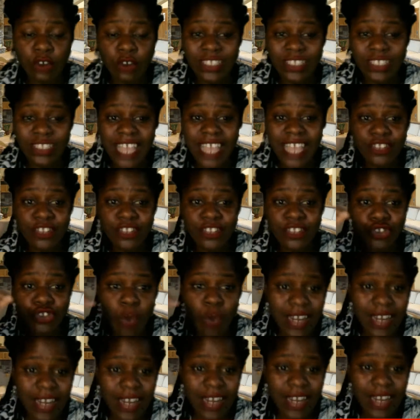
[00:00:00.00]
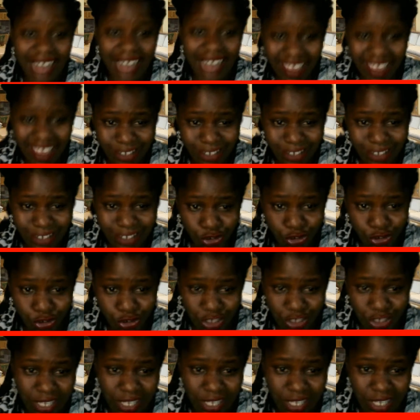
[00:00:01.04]
you and I in this country
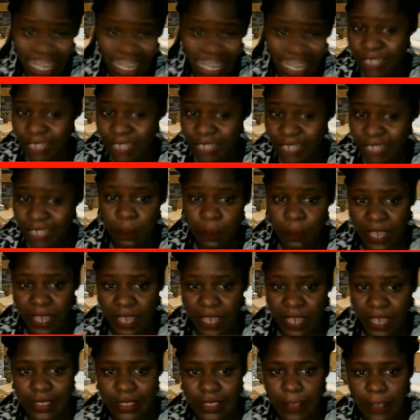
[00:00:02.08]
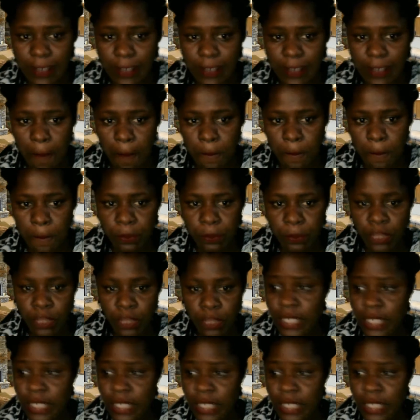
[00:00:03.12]
is being spent.
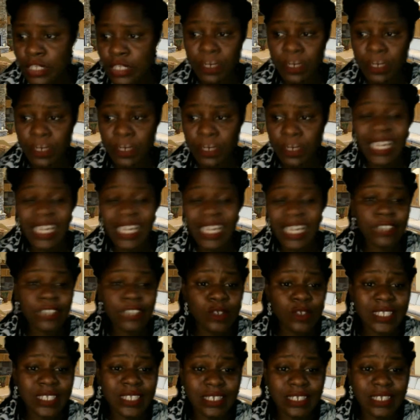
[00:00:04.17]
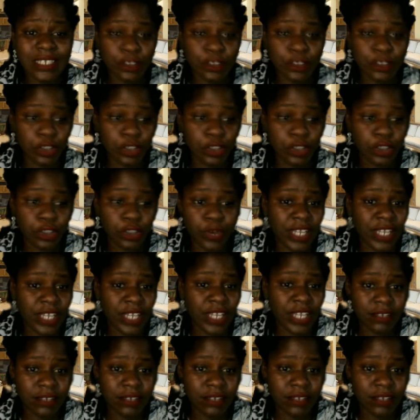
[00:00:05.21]
Somebody that is looting it does not do any
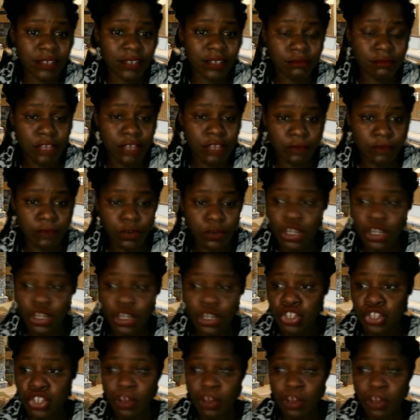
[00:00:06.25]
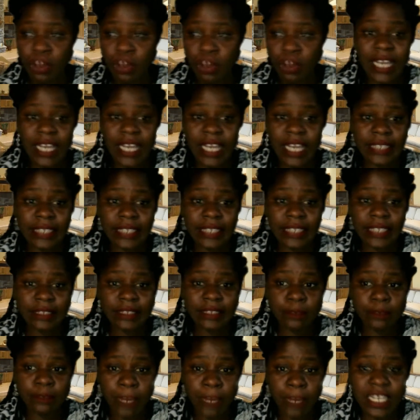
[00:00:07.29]
evil. Somebody that is
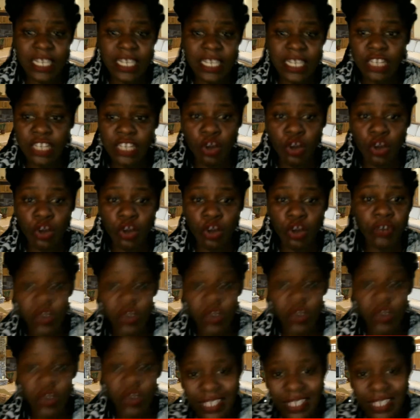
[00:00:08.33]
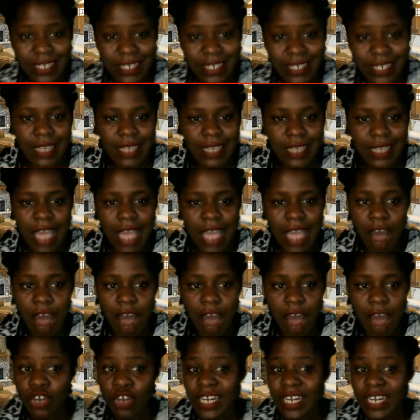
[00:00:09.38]
spending it or relooting it have not done
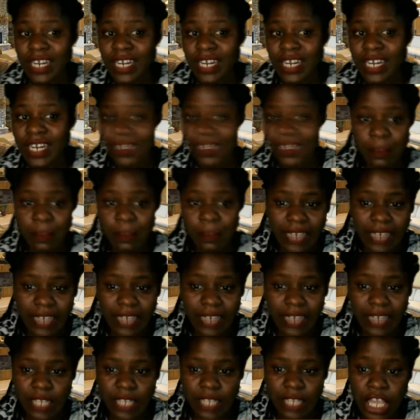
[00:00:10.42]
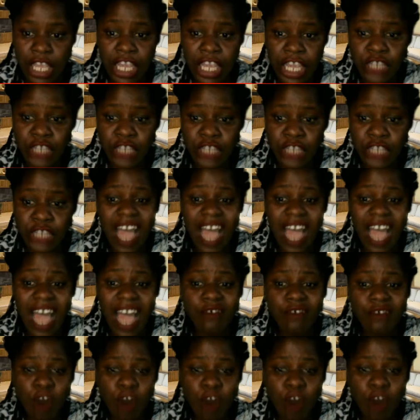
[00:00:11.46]
anything bad. It's we that have come
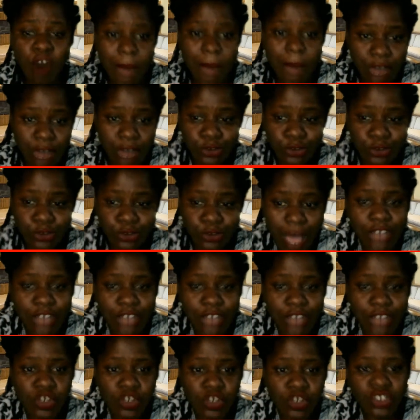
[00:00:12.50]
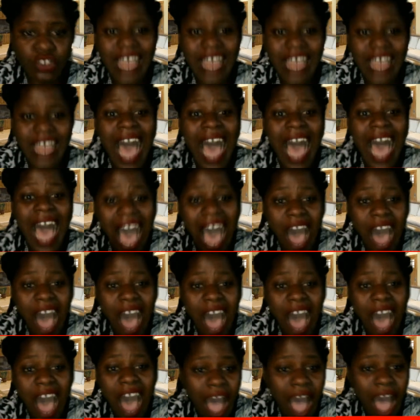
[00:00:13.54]
out to ask questions that how
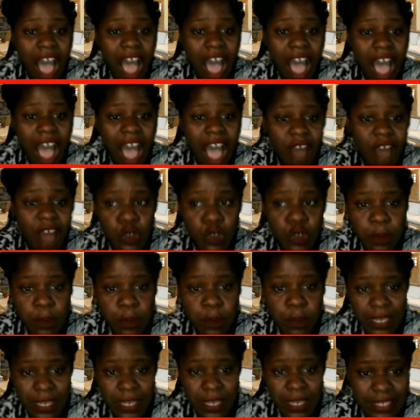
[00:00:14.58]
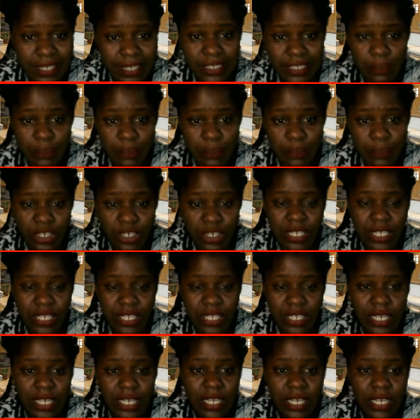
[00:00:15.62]
are you spending this money
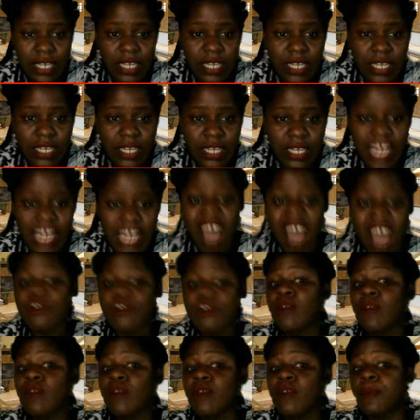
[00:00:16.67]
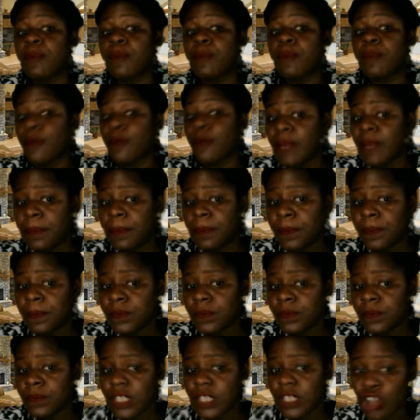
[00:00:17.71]
that have become the problem, the
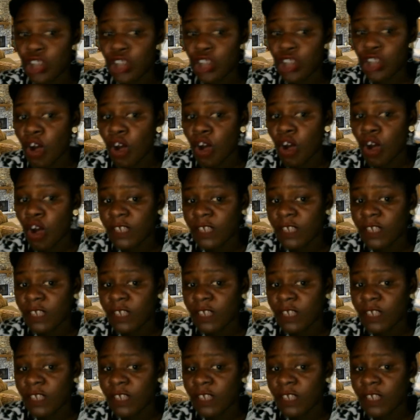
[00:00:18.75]
talk of the day,